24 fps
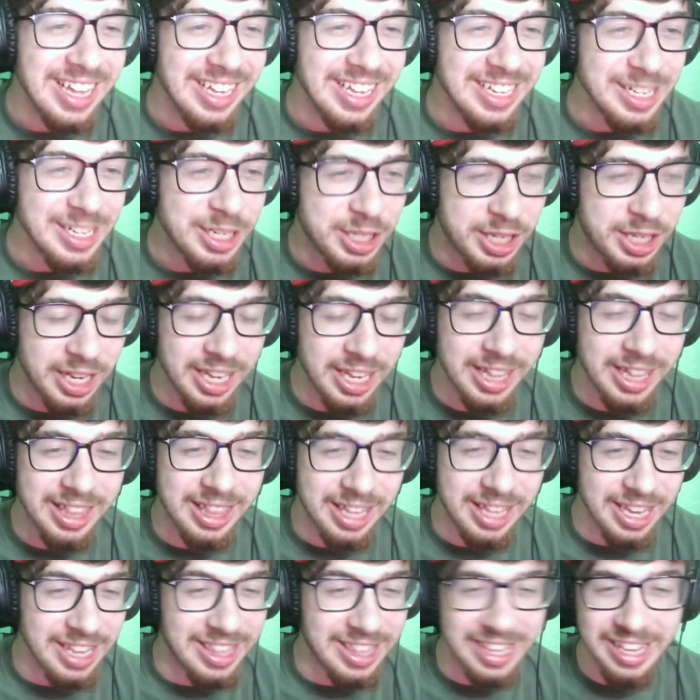She's
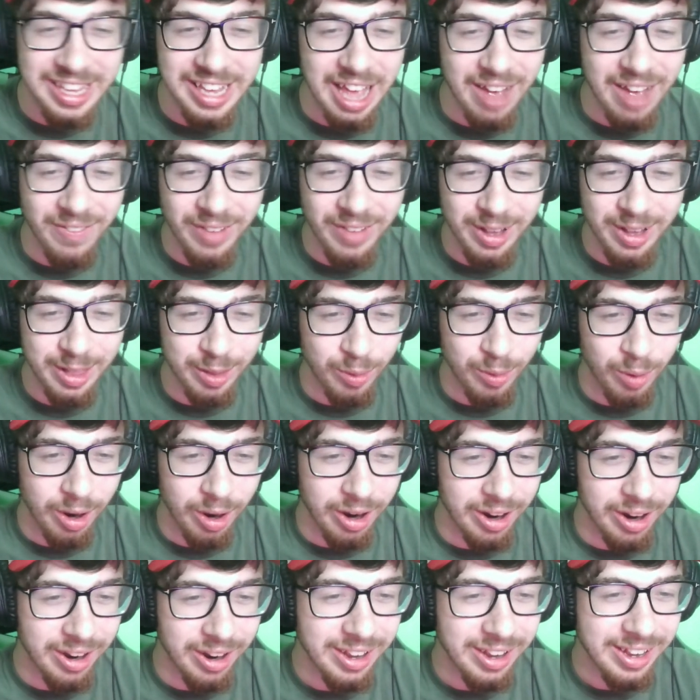DTF, God. I swear. Well,
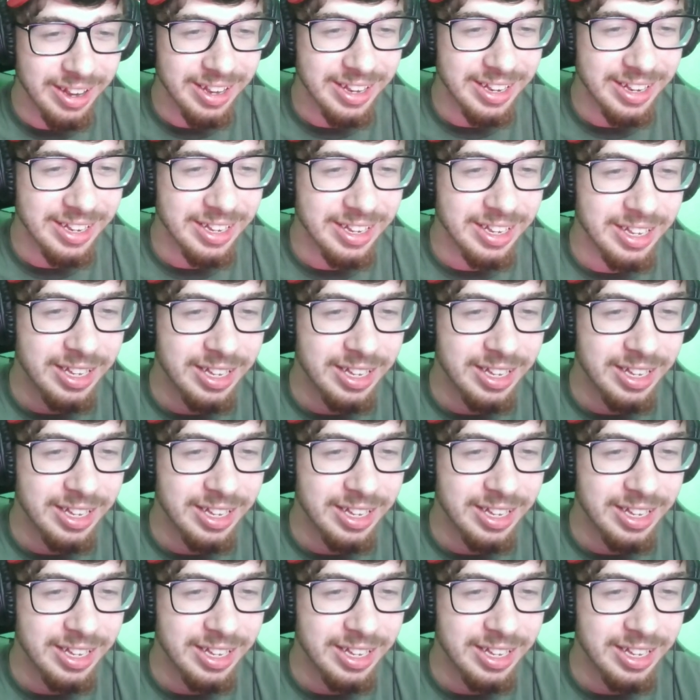there's a lot of money.